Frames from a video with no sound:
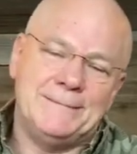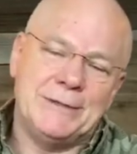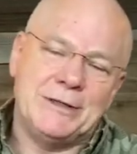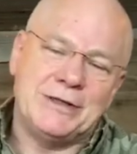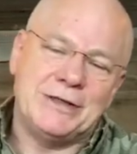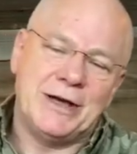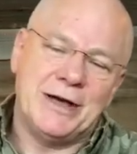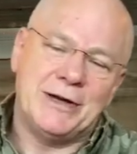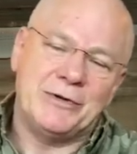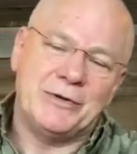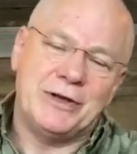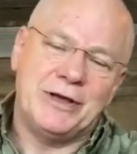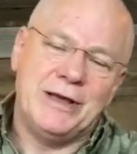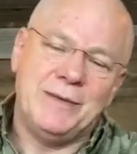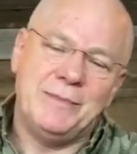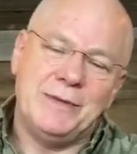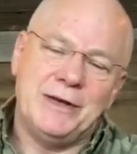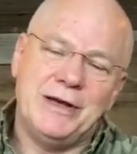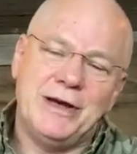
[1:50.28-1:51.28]
entitled
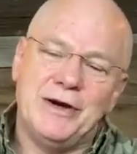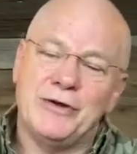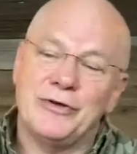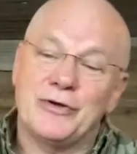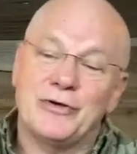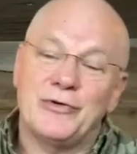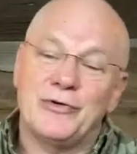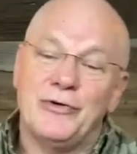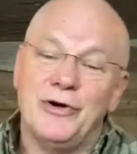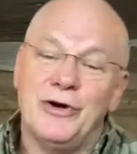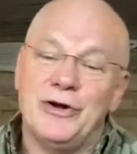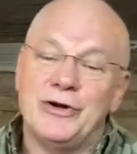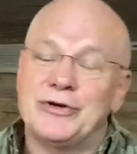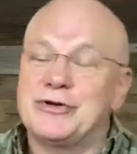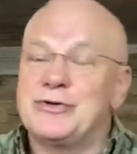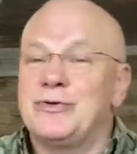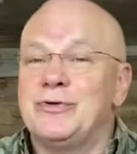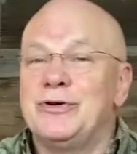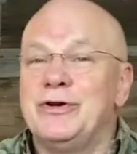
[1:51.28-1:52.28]
"Keep Me Near the
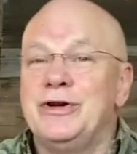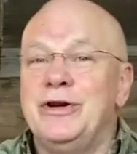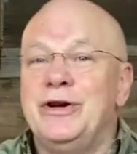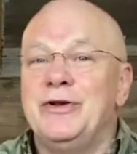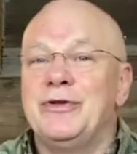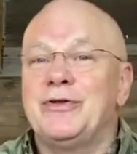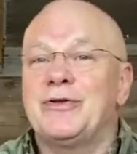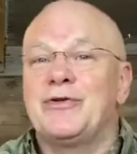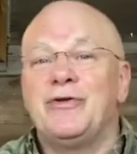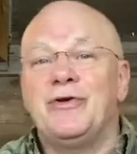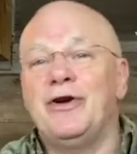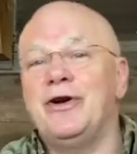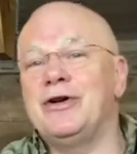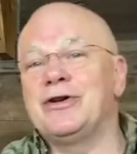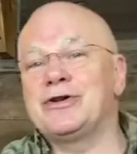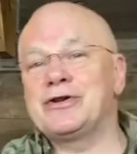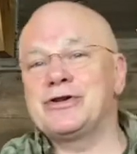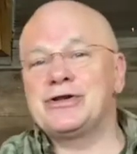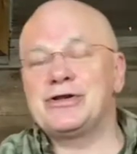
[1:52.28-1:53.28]
Cross," or "Near the
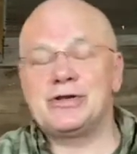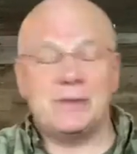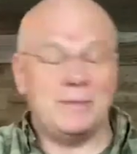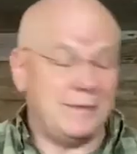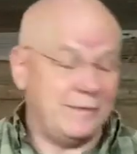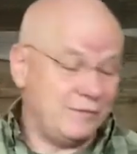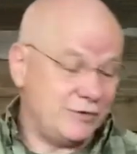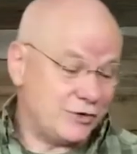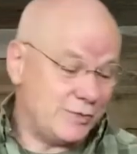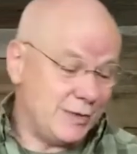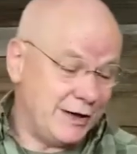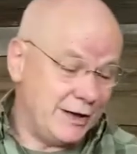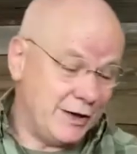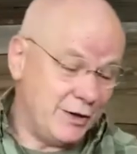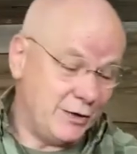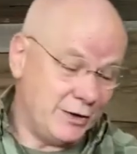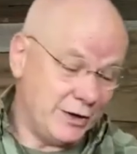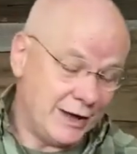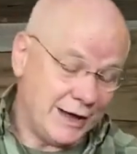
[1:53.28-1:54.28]
Cross," some of us may
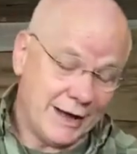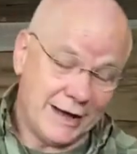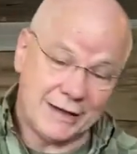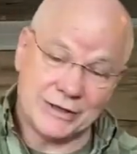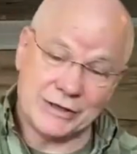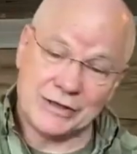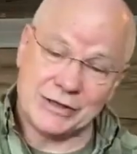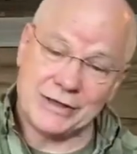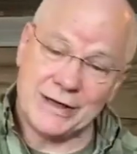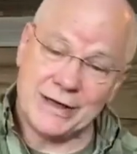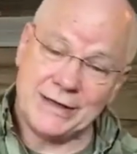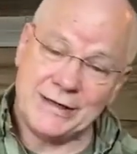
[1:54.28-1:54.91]
know it as.